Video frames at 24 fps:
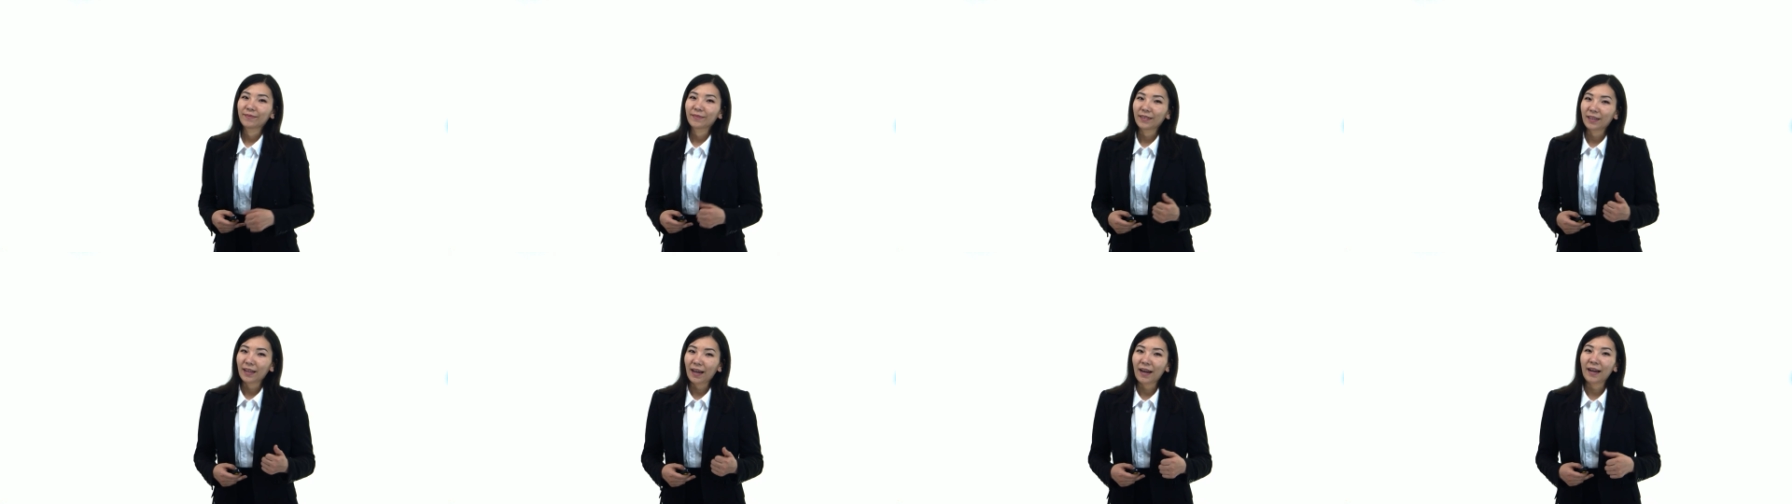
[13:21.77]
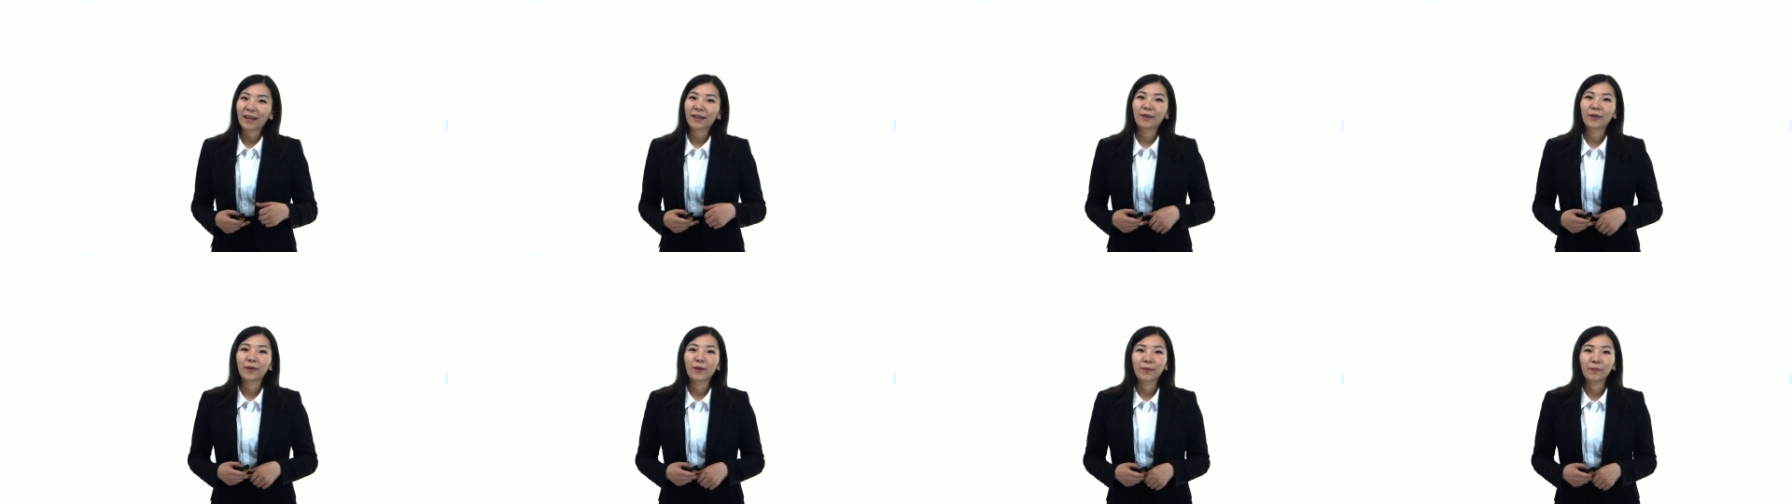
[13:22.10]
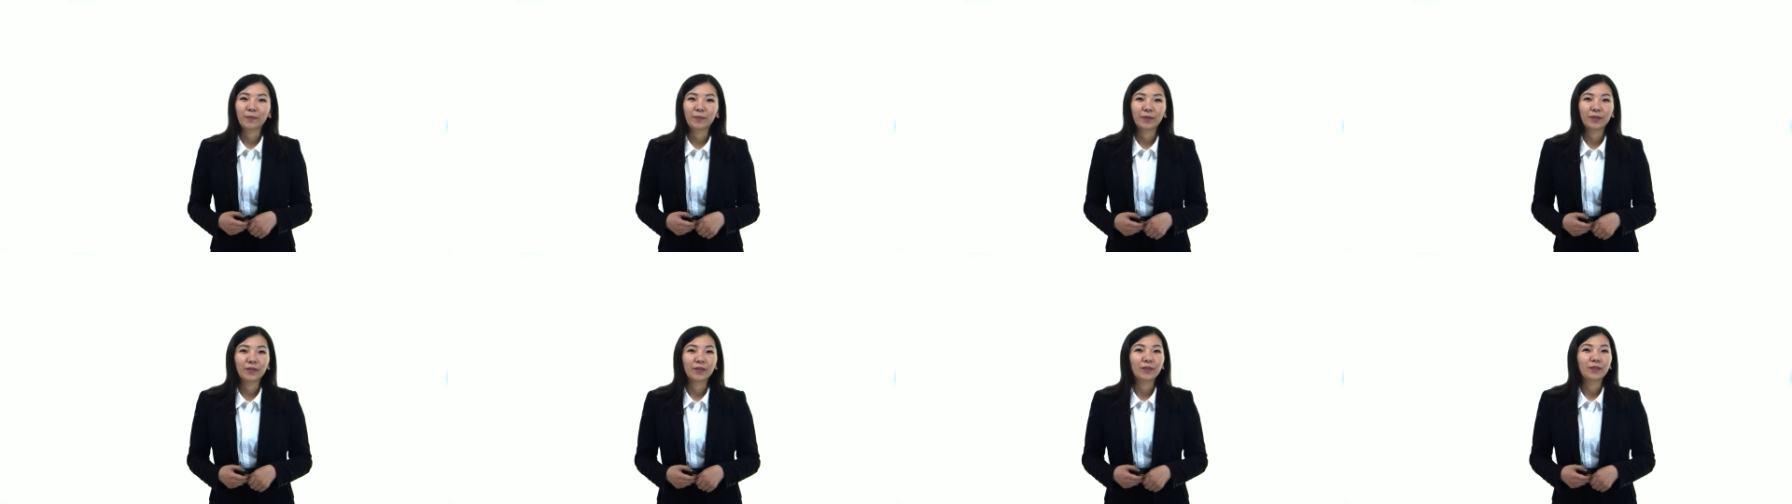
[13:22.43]
I hope
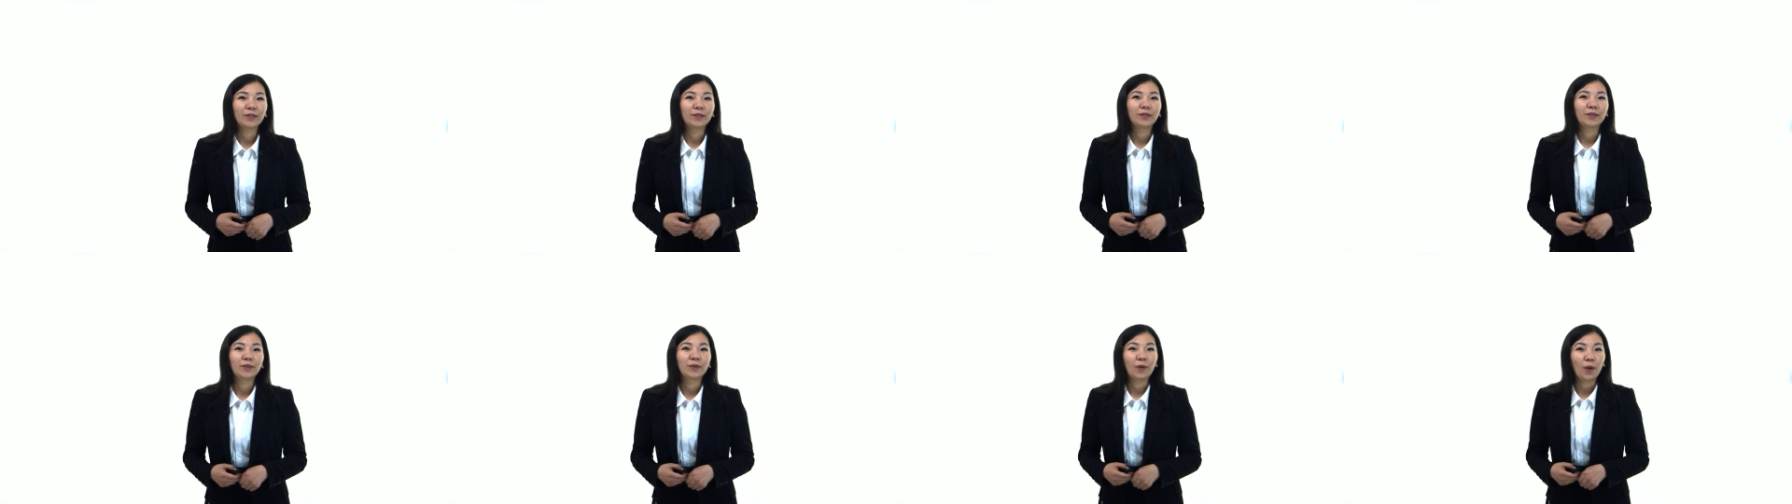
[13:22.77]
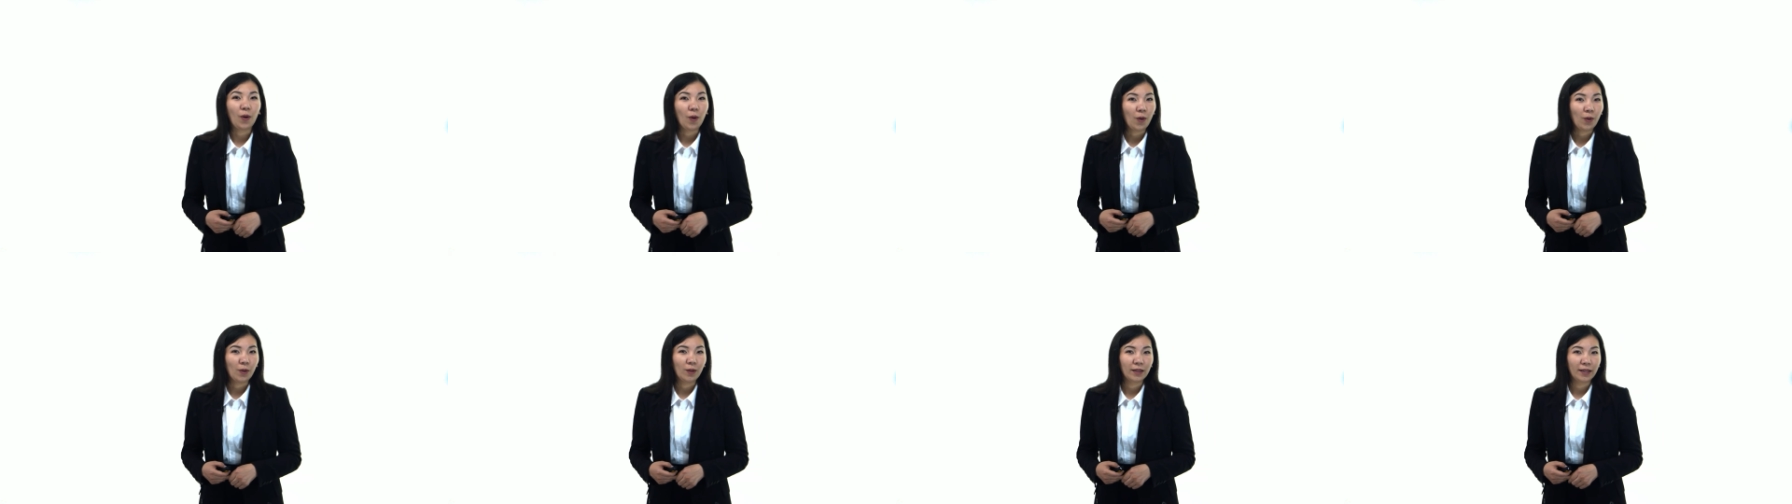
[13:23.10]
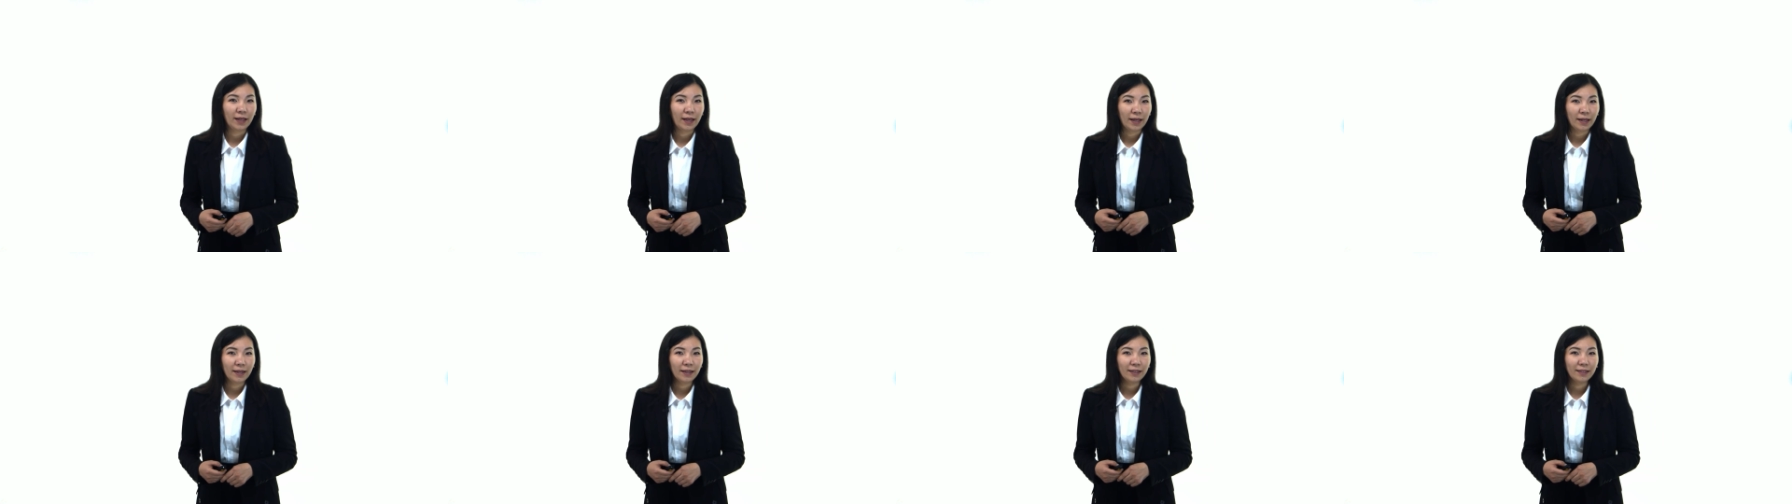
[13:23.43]
you all
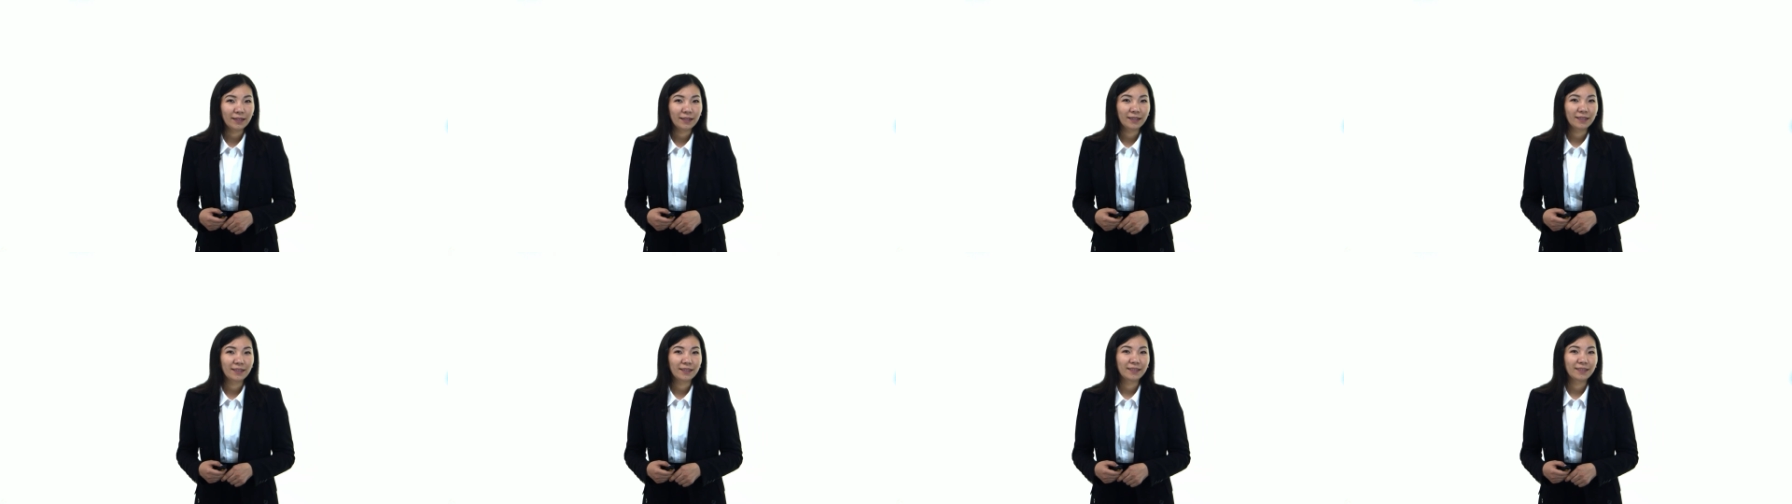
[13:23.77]
get it,